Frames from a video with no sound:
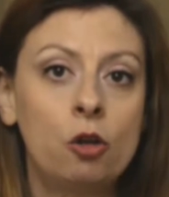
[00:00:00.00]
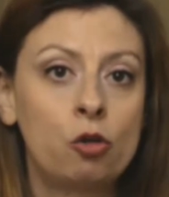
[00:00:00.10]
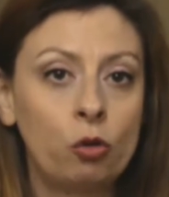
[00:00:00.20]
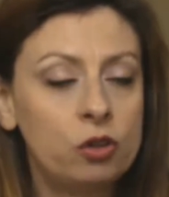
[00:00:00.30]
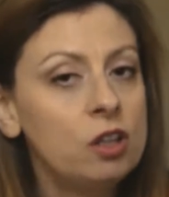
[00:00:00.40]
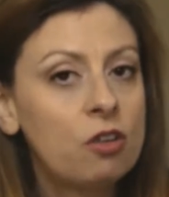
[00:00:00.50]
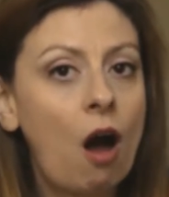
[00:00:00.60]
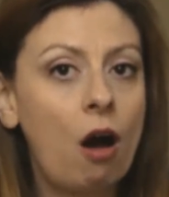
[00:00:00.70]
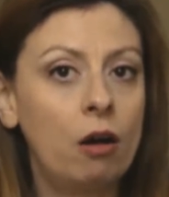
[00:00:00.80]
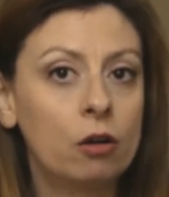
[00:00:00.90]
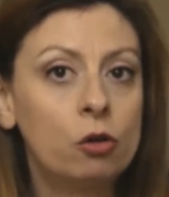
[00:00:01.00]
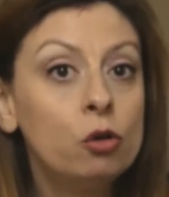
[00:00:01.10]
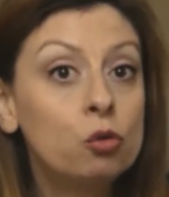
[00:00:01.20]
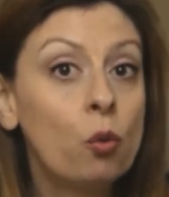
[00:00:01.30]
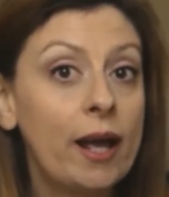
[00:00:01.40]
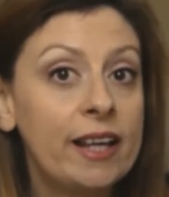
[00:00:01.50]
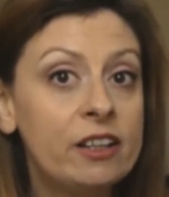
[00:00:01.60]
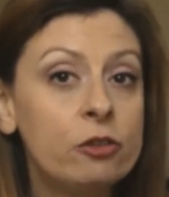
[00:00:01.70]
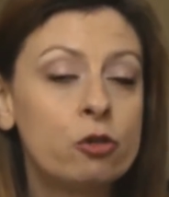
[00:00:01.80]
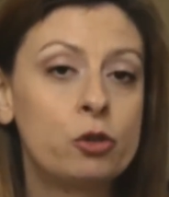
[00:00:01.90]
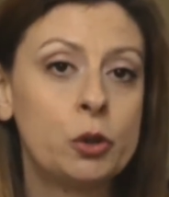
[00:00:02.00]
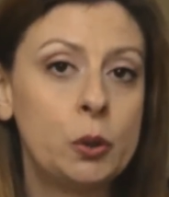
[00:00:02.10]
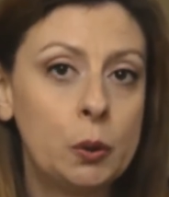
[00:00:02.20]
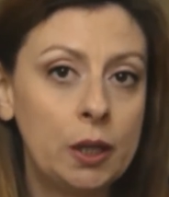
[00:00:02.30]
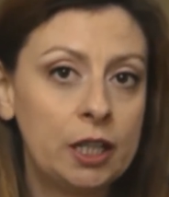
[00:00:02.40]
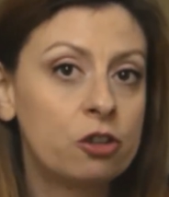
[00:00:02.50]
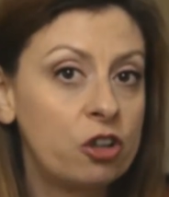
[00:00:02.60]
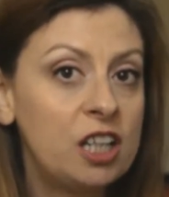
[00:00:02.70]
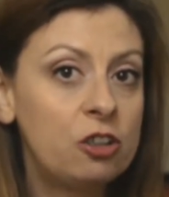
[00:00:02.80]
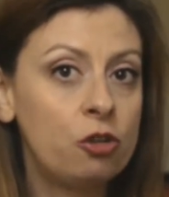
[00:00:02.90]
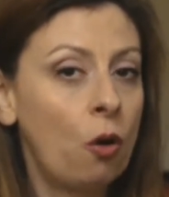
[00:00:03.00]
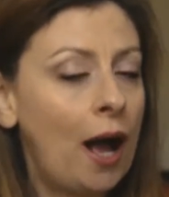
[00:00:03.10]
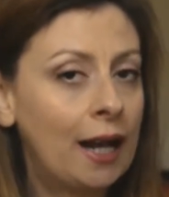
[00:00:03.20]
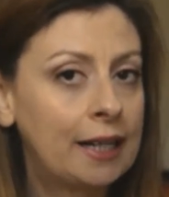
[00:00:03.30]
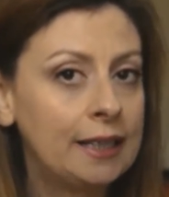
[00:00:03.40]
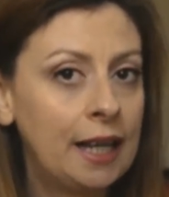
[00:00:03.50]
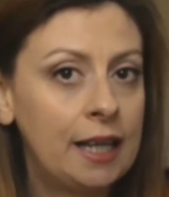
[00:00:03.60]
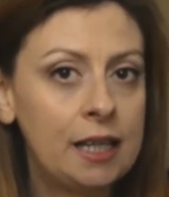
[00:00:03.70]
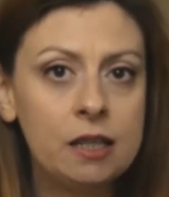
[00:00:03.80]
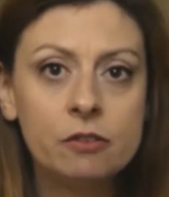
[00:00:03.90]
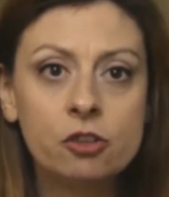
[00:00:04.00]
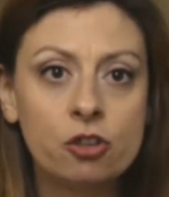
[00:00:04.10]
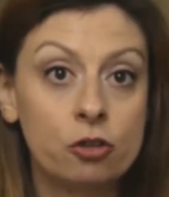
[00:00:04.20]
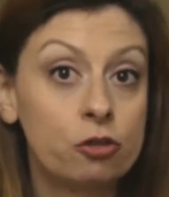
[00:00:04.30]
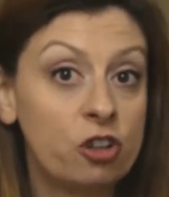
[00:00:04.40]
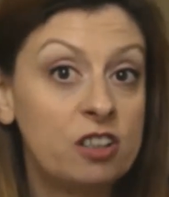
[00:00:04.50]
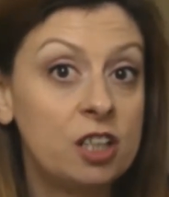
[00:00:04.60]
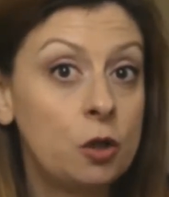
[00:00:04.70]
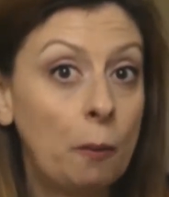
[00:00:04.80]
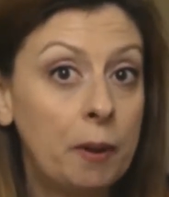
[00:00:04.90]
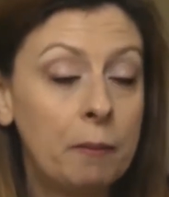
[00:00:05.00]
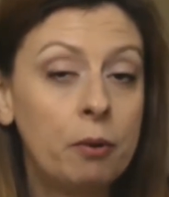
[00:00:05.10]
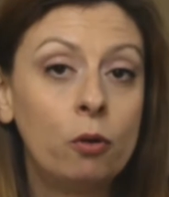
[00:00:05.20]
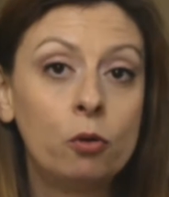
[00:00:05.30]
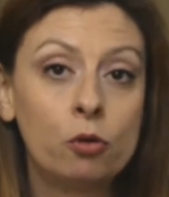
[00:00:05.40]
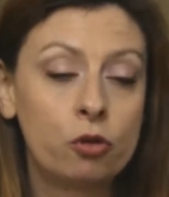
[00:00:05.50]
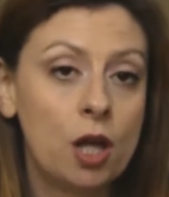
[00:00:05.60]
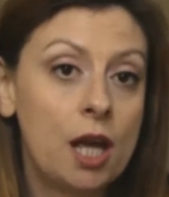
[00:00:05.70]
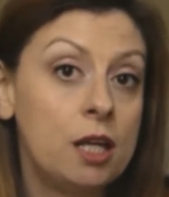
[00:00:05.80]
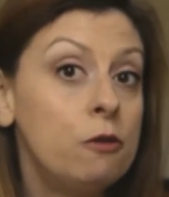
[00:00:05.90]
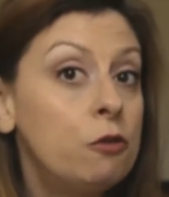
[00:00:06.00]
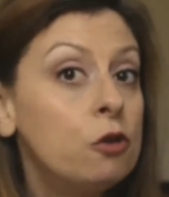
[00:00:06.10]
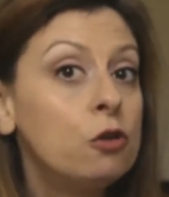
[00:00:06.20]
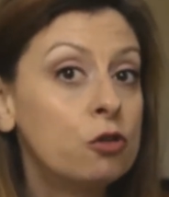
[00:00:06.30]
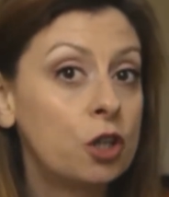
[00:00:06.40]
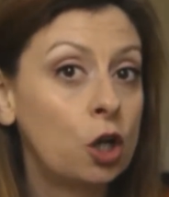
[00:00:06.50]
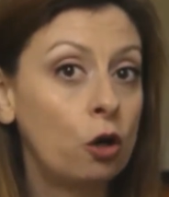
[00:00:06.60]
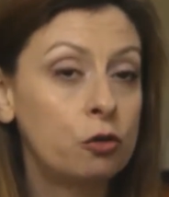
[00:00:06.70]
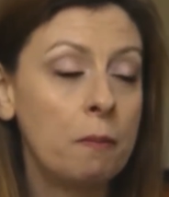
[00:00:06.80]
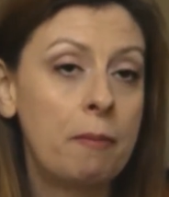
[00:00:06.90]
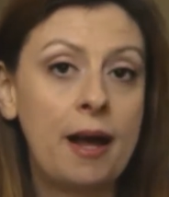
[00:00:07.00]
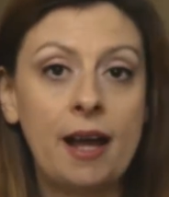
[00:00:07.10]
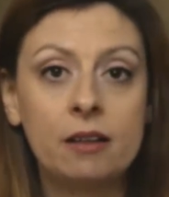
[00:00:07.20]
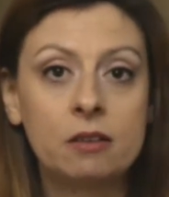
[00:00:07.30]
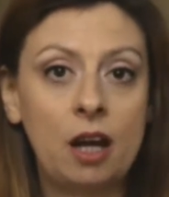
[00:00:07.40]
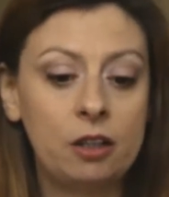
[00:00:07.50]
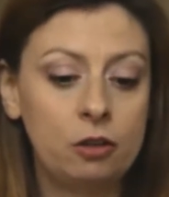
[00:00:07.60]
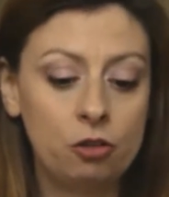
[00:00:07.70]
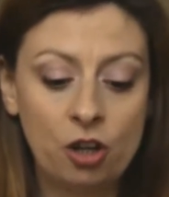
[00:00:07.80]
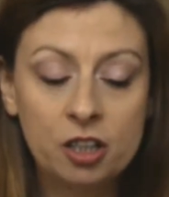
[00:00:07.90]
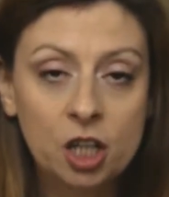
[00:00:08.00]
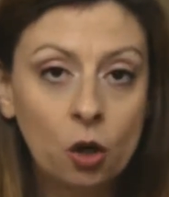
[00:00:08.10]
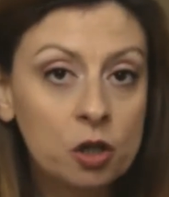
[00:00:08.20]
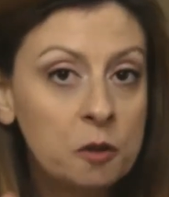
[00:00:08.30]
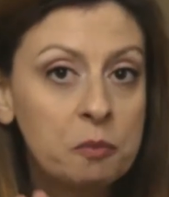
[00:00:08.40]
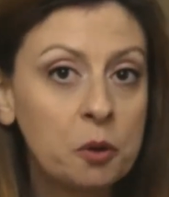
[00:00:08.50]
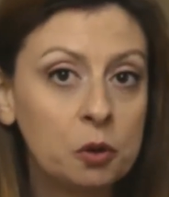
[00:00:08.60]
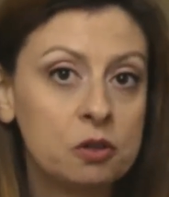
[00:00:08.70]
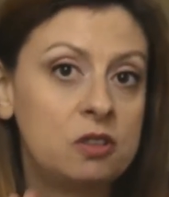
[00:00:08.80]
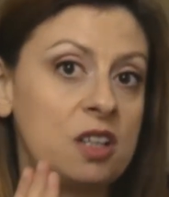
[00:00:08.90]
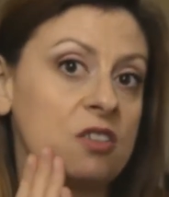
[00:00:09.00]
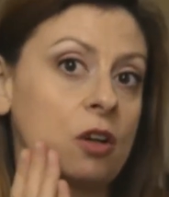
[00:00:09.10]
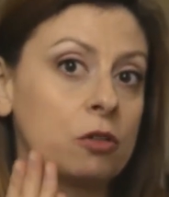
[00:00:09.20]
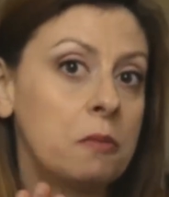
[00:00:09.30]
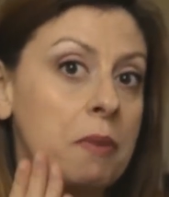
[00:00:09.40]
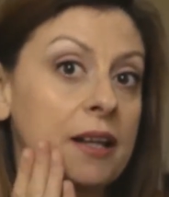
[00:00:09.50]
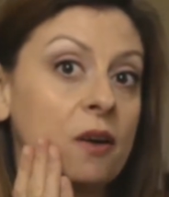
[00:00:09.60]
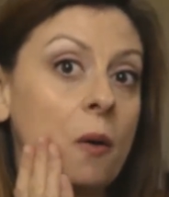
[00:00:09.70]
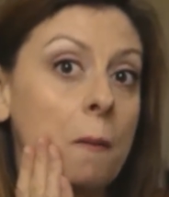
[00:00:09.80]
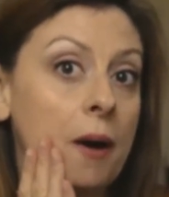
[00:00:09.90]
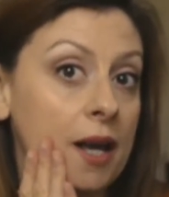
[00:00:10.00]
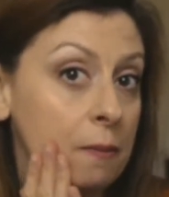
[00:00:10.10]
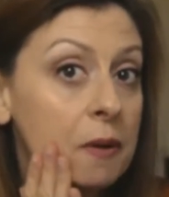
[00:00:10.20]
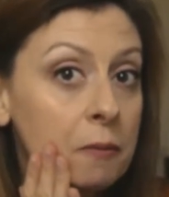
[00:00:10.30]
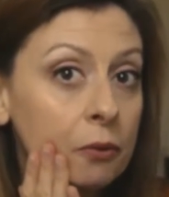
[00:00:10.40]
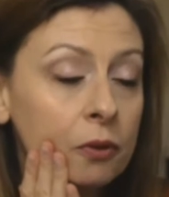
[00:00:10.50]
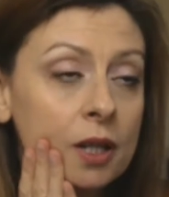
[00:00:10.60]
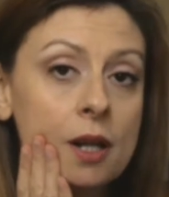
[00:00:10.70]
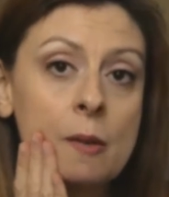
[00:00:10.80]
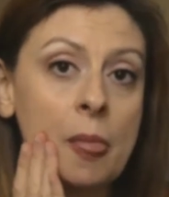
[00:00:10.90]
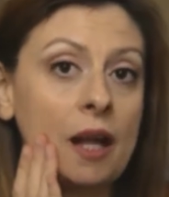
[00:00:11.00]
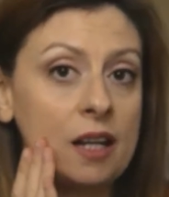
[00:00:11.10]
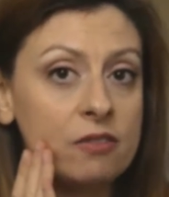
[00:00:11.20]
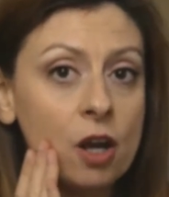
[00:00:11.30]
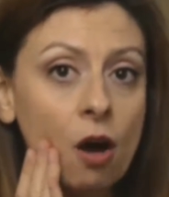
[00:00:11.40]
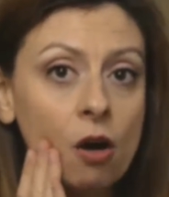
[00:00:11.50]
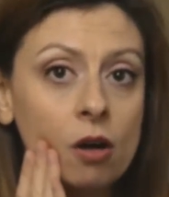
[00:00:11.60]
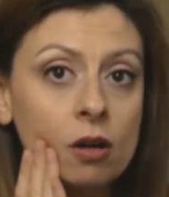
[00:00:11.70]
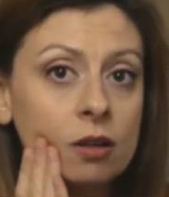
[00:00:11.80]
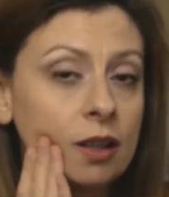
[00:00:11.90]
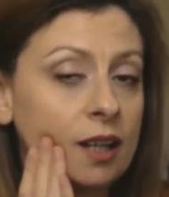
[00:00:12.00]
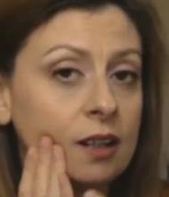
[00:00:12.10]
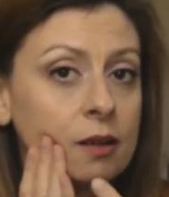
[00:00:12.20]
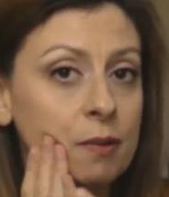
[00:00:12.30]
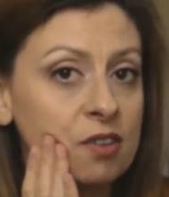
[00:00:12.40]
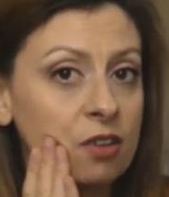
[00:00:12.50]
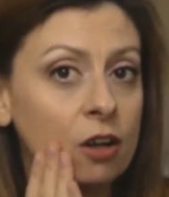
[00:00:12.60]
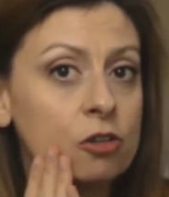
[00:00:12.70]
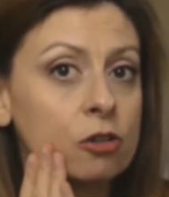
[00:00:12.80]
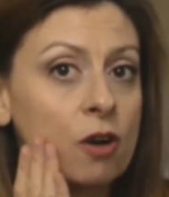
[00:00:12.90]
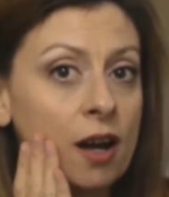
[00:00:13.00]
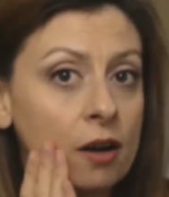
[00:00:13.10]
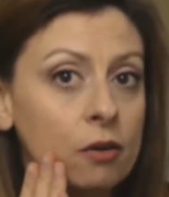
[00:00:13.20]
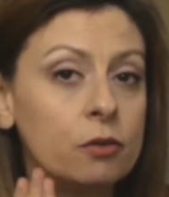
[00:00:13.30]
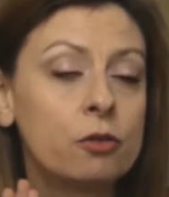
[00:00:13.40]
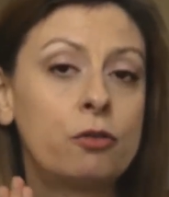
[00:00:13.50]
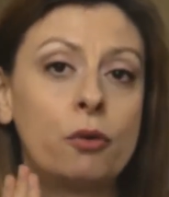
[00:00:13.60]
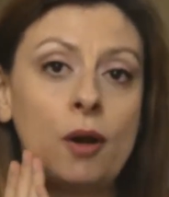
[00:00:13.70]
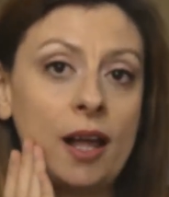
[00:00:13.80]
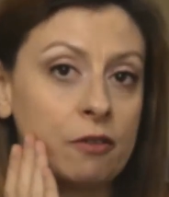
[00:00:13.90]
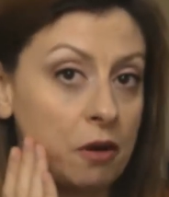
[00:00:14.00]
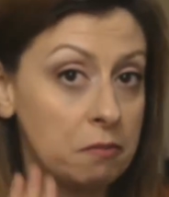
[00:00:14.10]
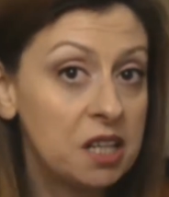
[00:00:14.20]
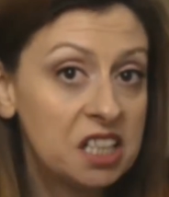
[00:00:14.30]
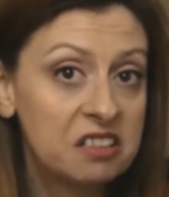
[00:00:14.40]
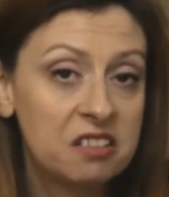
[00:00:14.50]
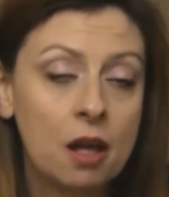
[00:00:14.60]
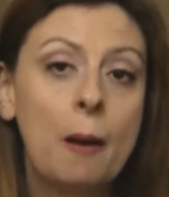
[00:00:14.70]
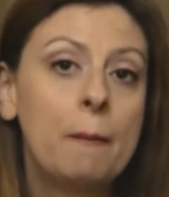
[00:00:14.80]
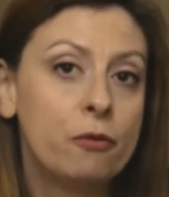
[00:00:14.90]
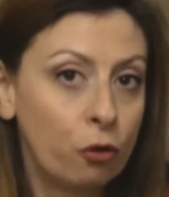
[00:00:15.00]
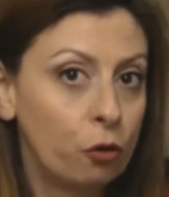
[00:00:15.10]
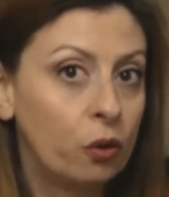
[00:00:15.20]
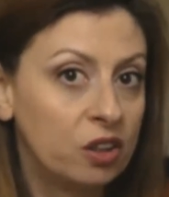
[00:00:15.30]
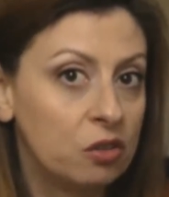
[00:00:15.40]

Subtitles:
So these are good ways to treat your acne, even just treating your pimples. If you use the cotton pad, I generally only put this cotton pad on my pimple. I leave it on, like massage around for like 5 minutes before going to